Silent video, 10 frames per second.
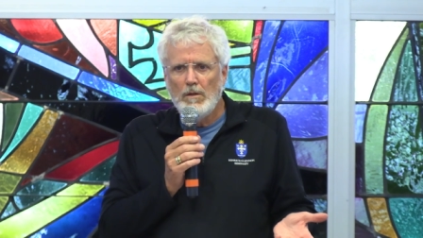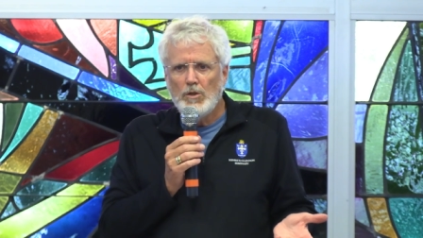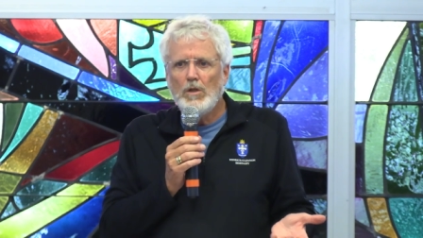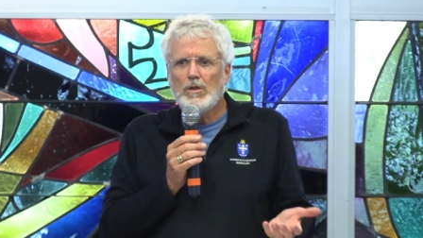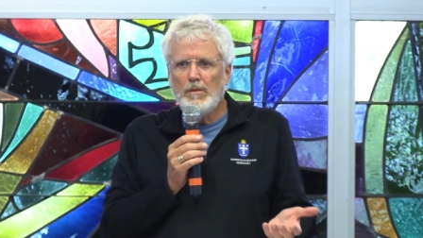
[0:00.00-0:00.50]

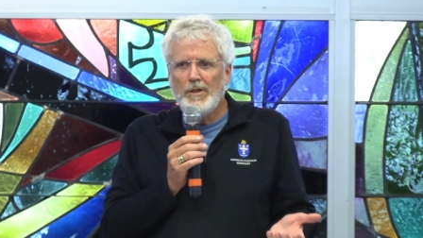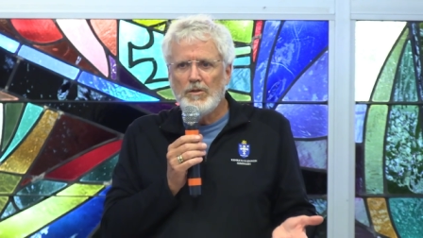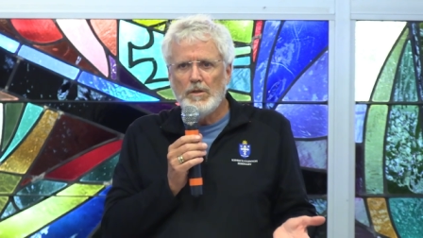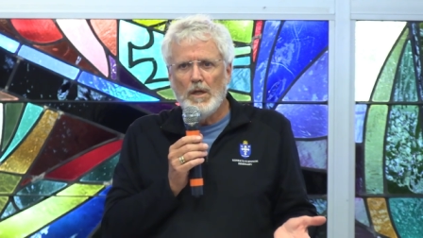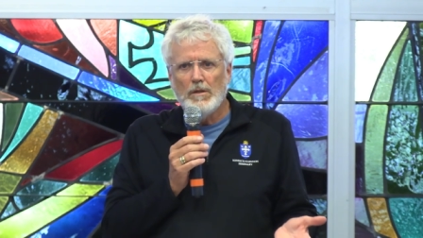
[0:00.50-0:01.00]
She looks at me
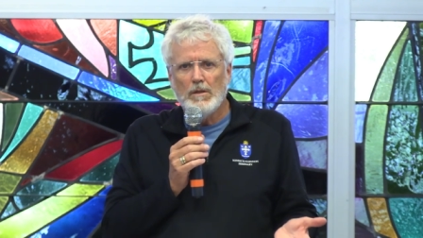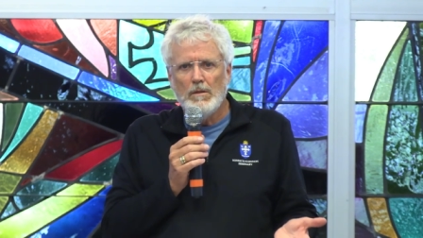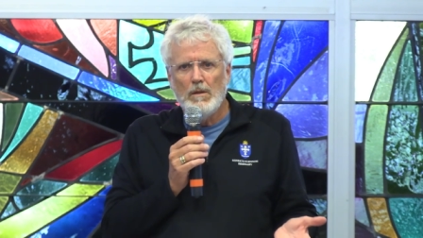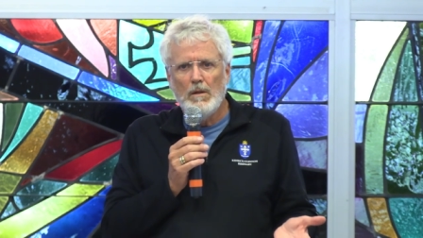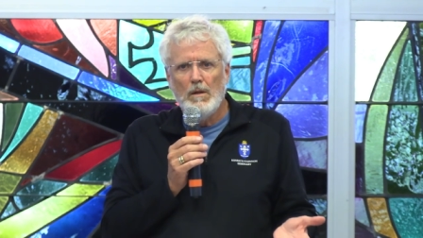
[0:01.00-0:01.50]
and she says,
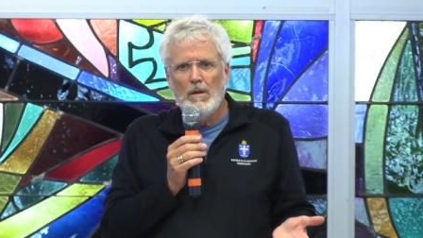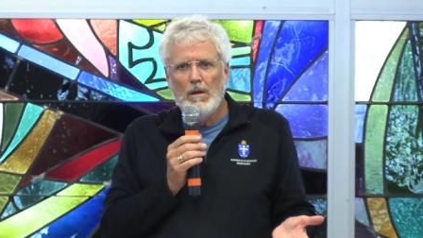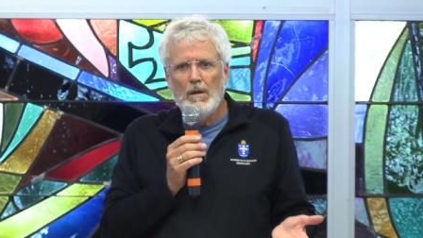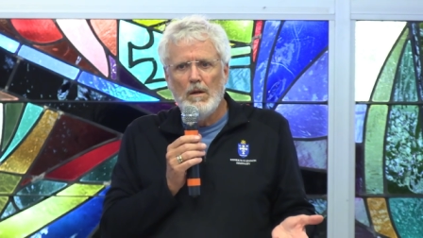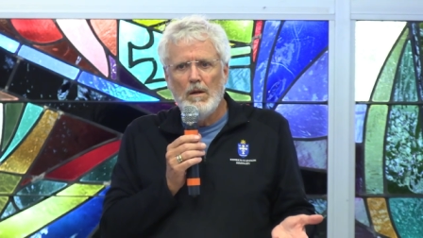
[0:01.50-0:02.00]

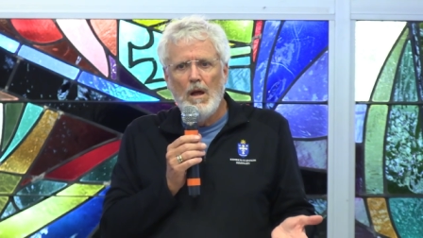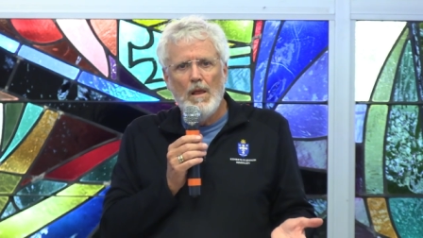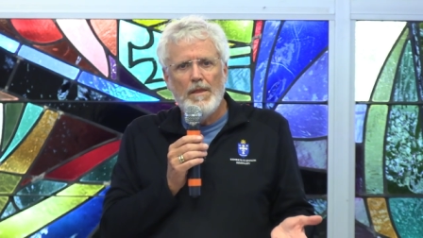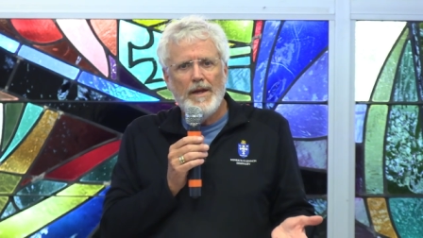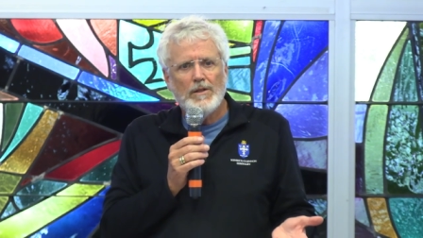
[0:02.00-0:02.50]

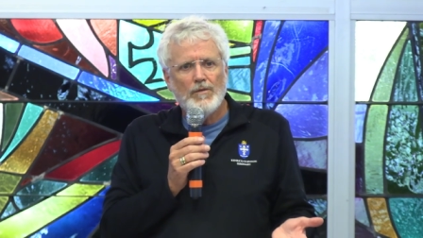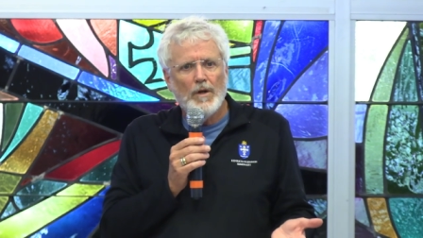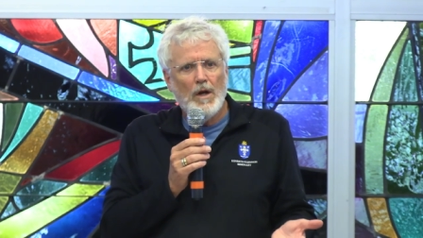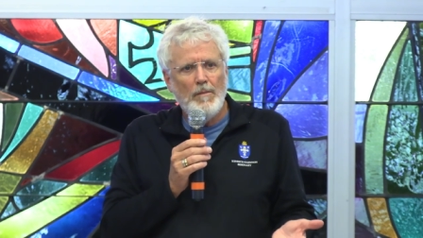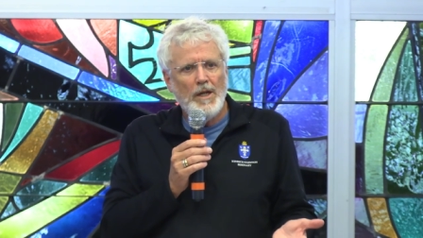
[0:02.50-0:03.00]
Thanks
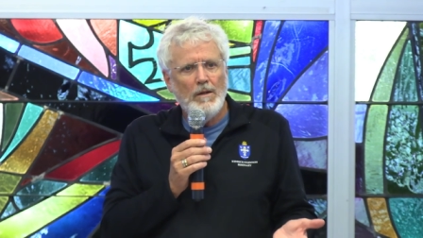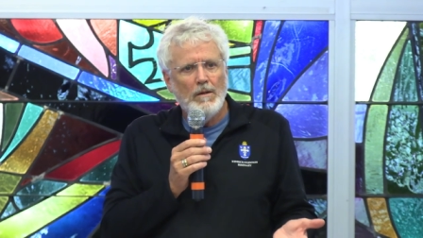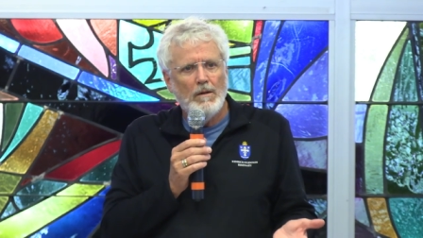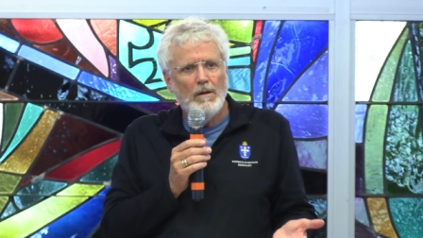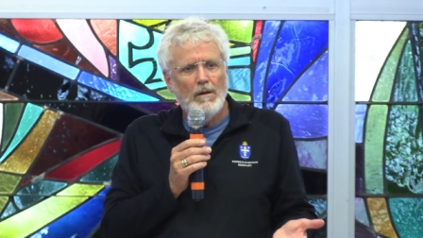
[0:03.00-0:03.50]
for coming.
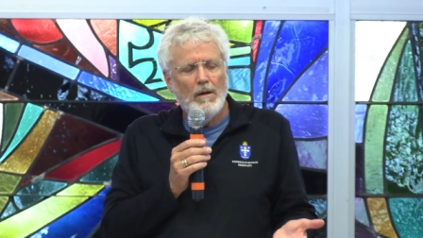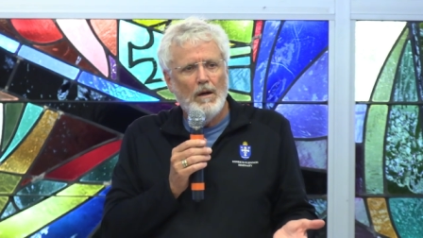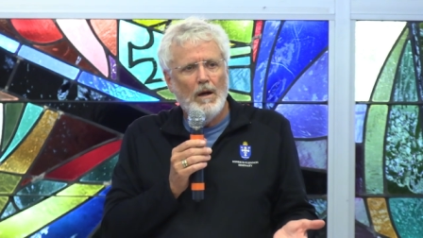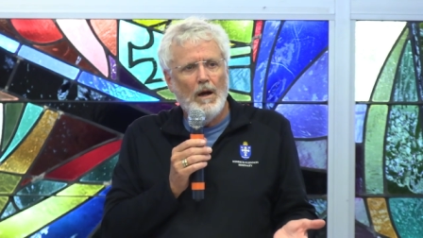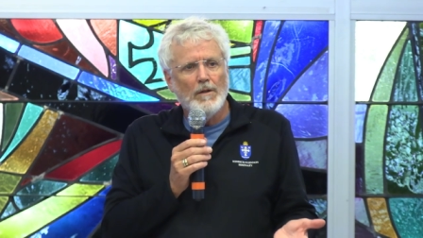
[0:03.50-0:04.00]

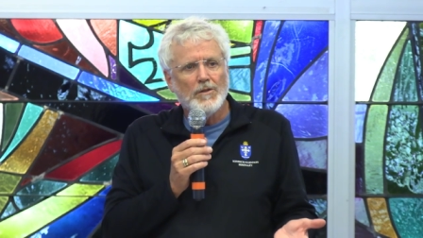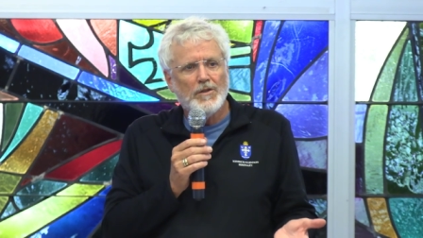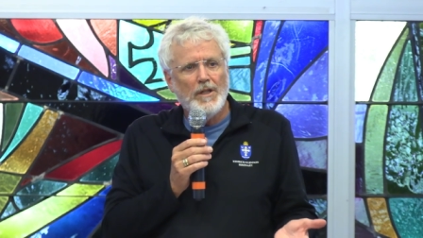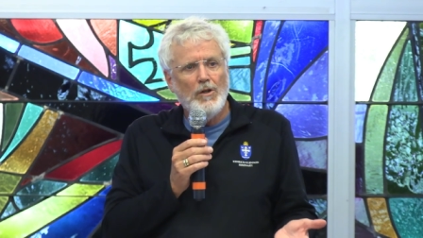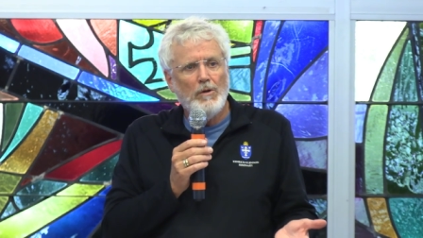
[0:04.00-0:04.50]
I'll
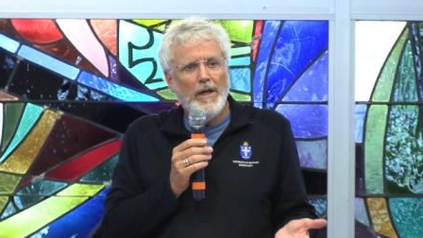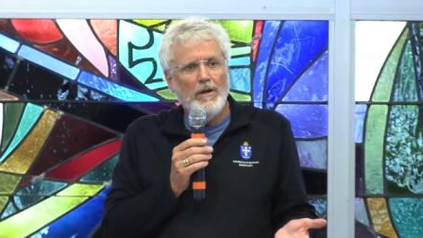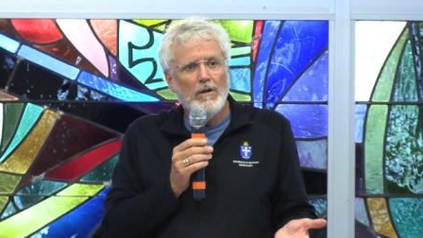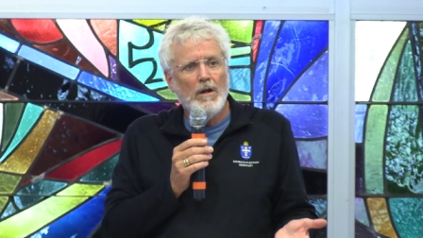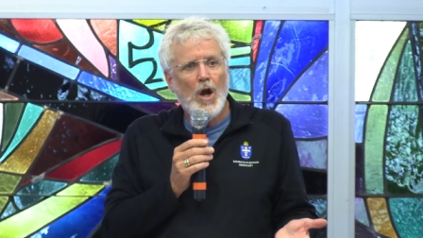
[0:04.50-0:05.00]
see you
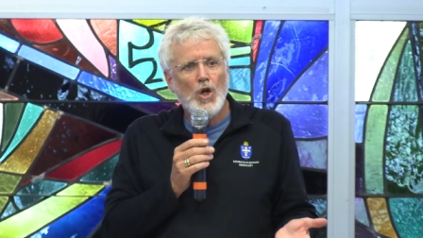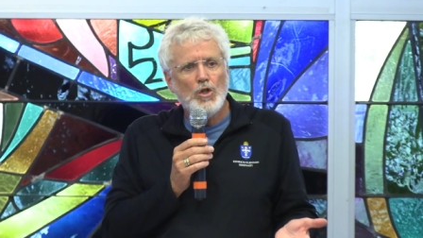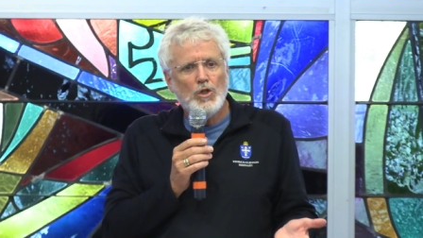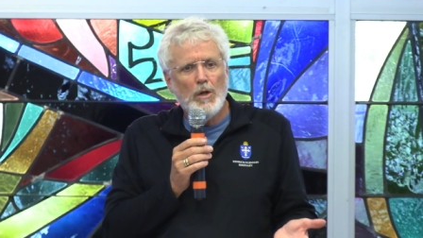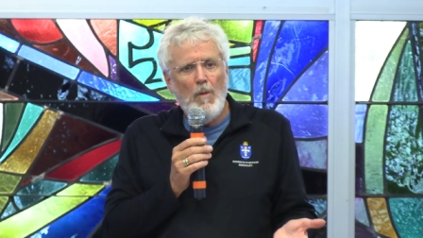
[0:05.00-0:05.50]
here
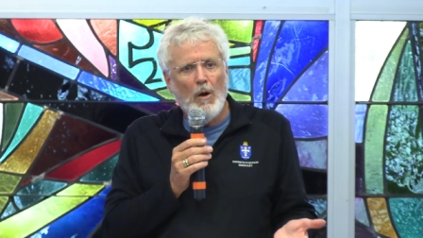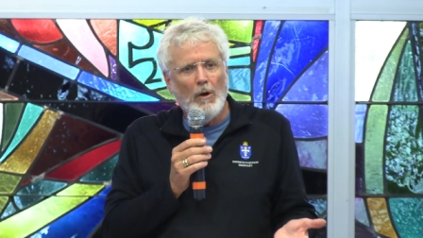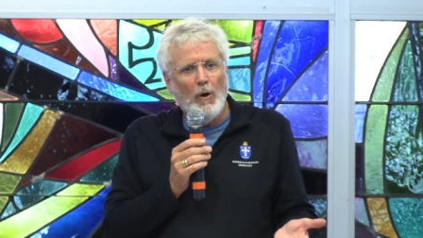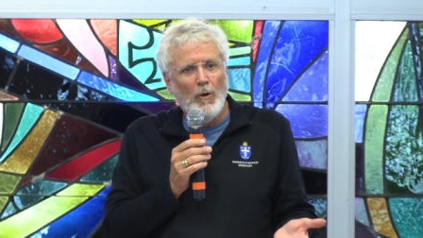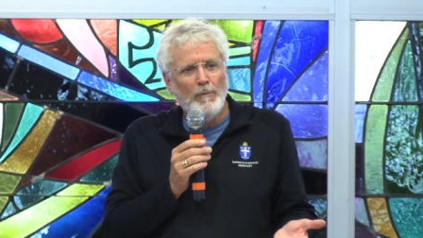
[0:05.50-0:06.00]

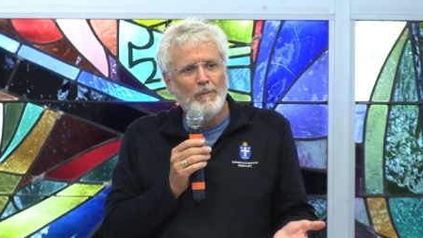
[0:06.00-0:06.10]
tomorrow.